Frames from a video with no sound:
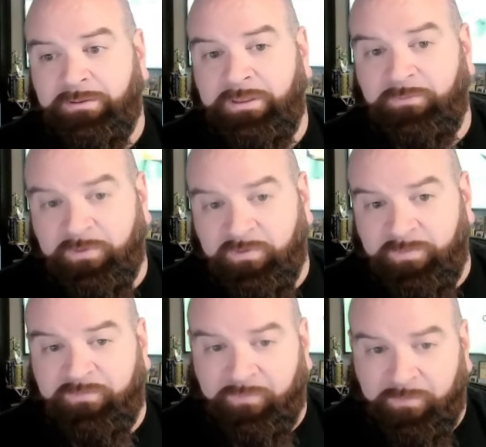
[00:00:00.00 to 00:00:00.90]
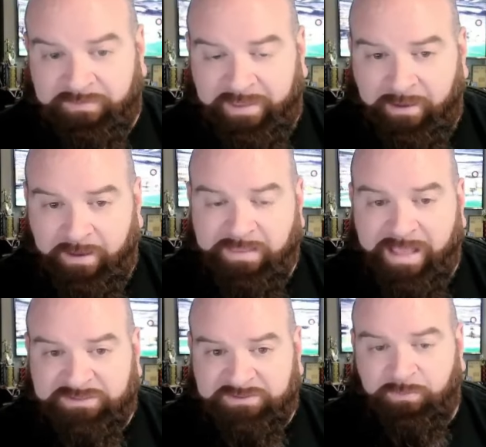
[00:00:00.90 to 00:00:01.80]
It would have been fourth down. And
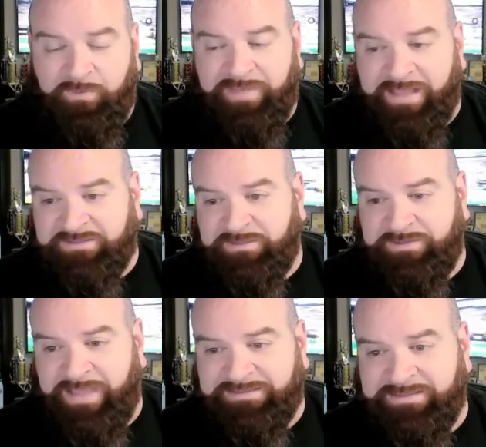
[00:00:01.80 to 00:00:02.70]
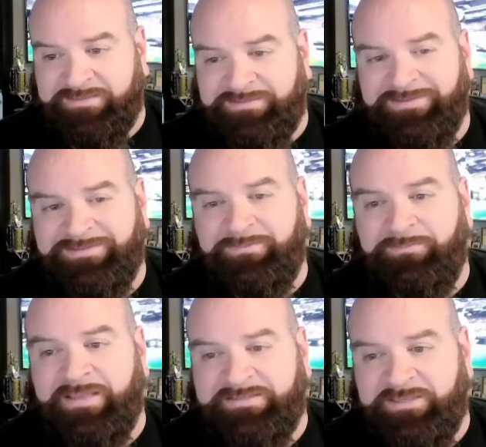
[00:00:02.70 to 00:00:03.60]
that's the
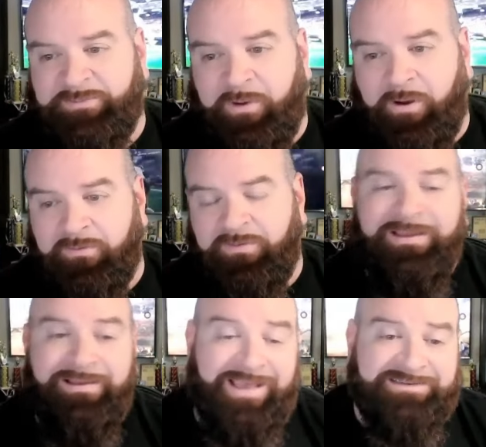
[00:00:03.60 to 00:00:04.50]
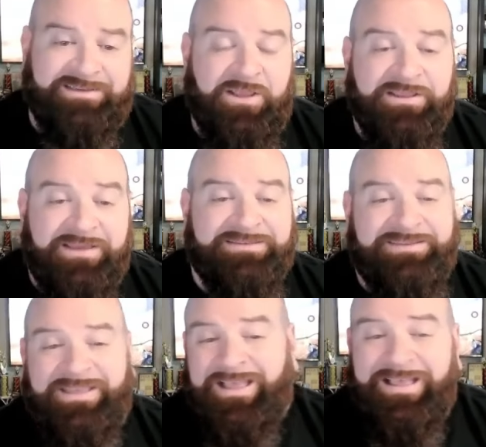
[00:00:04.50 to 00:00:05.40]
messy part of it. Actually, here's the
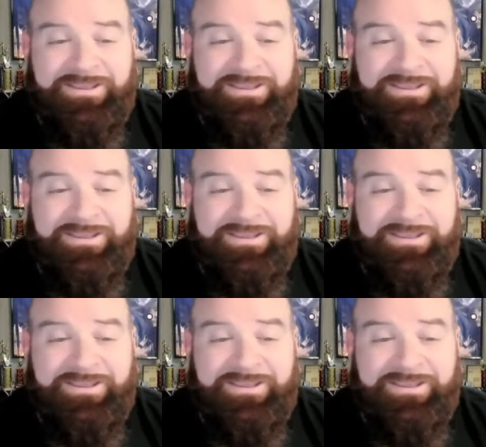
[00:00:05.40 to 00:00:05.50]
thing.